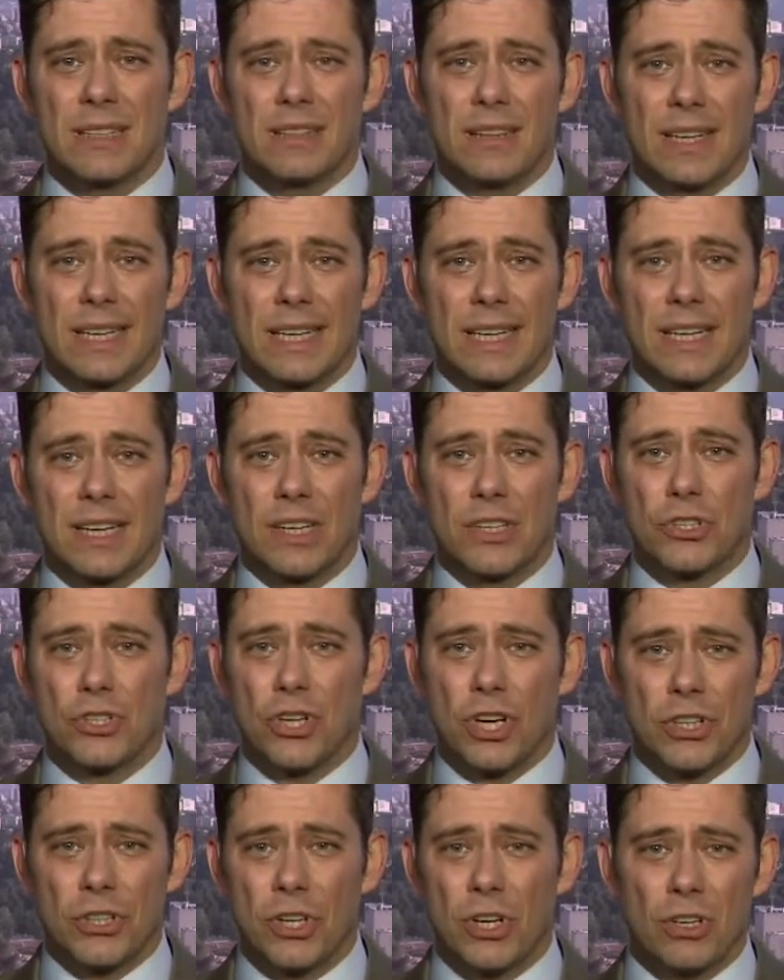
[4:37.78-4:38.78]
like
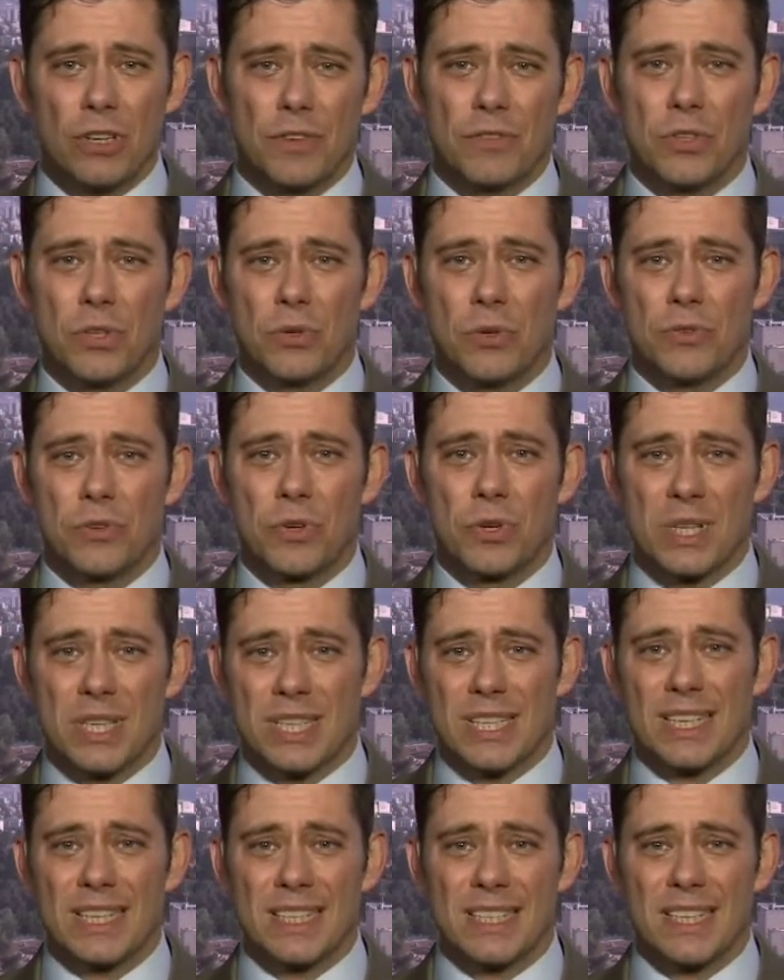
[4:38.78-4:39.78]
John Oliver, who've
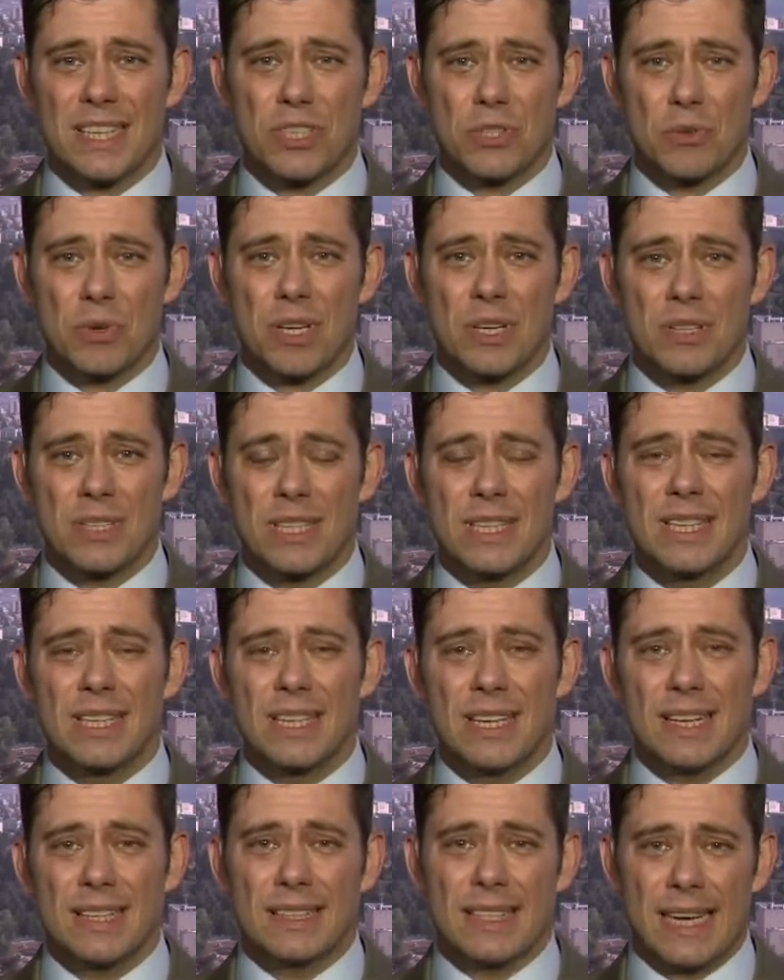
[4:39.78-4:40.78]
criticized Israel's
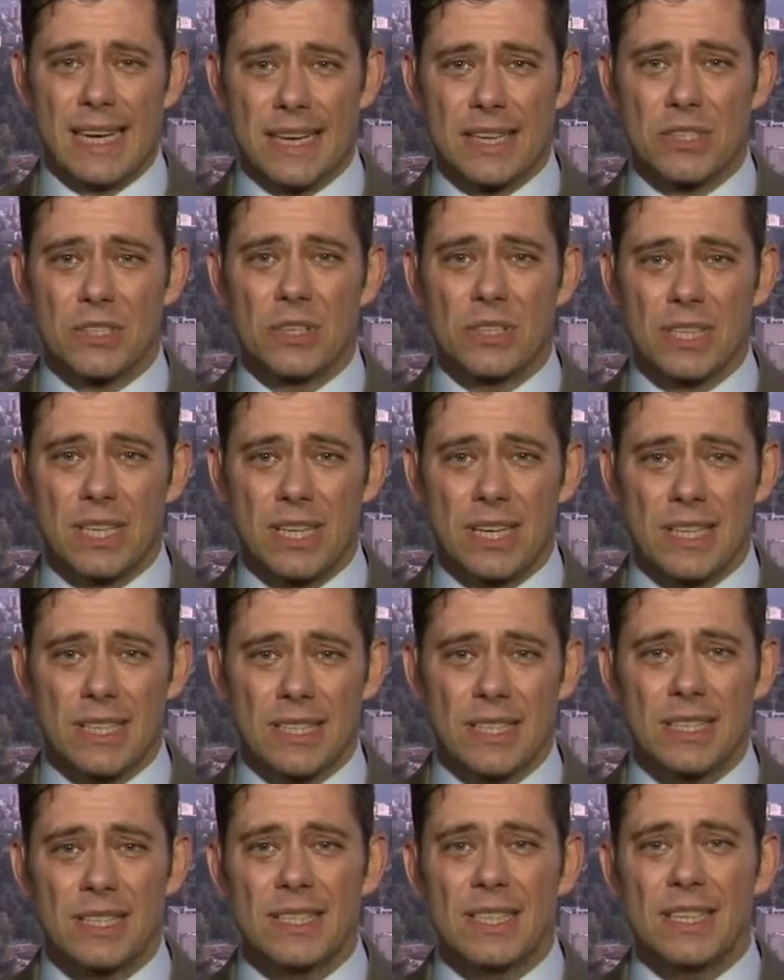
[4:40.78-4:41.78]
attacks on
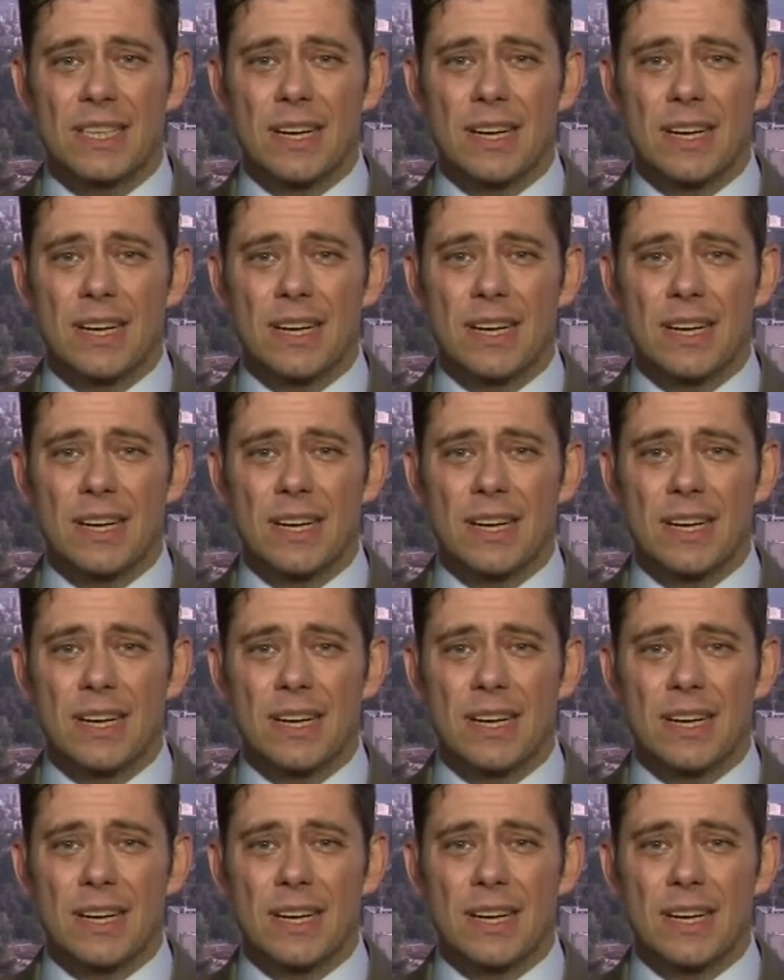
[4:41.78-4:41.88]
Gaza,